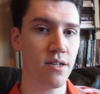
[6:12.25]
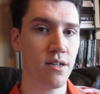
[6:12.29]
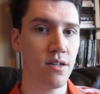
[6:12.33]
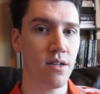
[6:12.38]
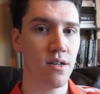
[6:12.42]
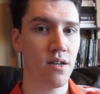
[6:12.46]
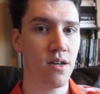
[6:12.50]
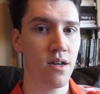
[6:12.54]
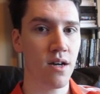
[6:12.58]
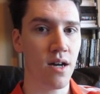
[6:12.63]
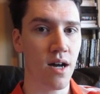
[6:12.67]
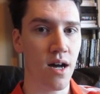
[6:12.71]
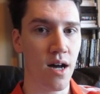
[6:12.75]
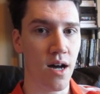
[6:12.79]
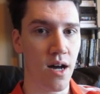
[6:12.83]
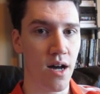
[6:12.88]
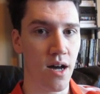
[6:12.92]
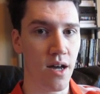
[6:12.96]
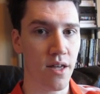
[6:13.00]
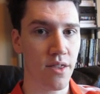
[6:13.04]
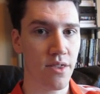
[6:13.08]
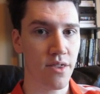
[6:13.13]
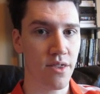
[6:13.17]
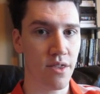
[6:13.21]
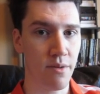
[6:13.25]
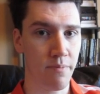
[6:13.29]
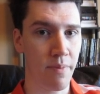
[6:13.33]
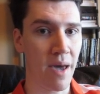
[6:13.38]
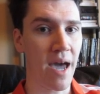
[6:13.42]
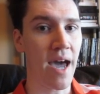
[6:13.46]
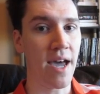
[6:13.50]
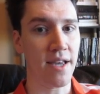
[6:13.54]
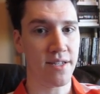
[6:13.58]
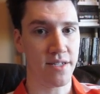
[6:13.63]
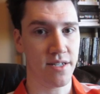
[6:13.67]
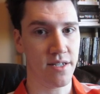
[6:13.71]
Katy Perry,
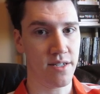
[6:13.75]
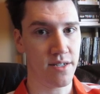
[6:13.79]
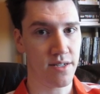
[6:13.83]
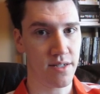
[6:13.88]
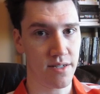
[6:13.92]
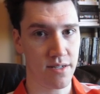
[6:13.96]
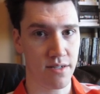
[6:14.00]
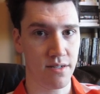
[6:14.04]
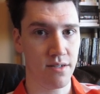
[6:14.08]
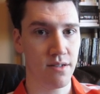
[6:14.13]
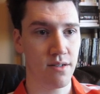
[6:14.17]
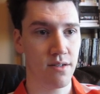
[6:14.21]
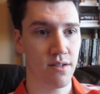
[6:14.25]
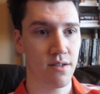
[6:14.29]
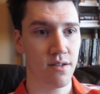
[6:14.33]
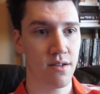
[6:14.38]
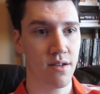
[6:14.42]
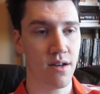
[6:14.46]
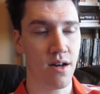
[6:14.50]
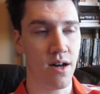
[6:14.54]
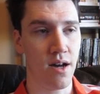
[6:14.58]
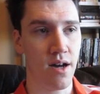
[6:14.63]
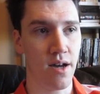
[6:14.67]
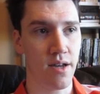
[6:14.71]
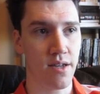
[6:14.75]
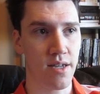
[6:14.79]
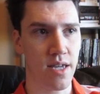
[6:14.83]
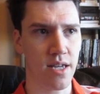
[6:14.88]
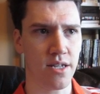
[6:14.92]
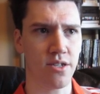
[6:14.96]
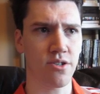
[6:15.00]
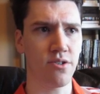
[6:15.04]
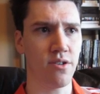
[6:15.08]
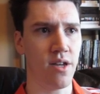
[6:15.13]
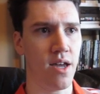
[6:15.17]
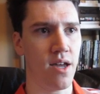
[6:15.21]
Sting.
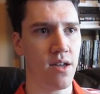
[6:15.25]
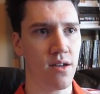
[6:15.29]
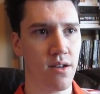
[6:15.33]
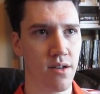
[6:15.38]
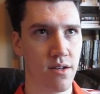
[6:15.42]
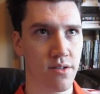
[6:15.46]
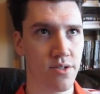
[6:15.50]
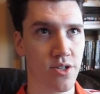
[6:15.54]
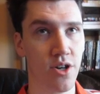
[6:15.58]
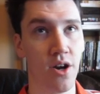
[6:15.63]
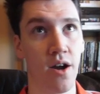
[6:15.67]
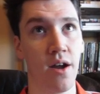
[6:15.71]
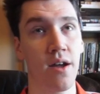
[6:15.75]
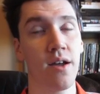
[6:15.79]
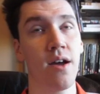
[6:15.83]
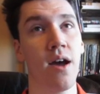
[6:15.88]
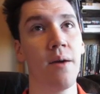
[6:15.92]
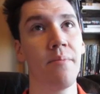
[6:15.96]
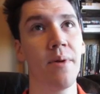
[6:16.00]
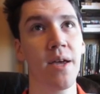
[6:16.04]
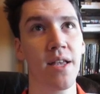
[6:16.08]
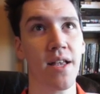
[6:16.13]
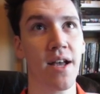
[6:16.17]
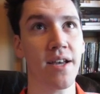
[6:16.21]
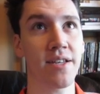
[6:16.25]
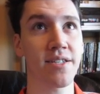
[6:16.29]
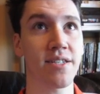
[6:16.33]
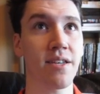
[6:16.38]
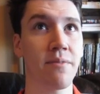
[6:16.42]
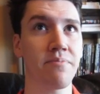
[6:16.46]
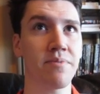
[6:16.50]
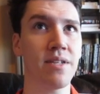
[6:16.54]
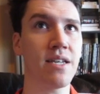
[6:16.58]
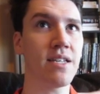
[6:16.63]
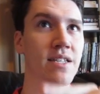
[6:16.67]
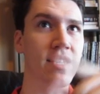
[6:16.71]
I have no well, idea on some of
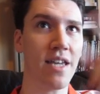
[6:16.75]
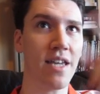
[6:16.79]
them.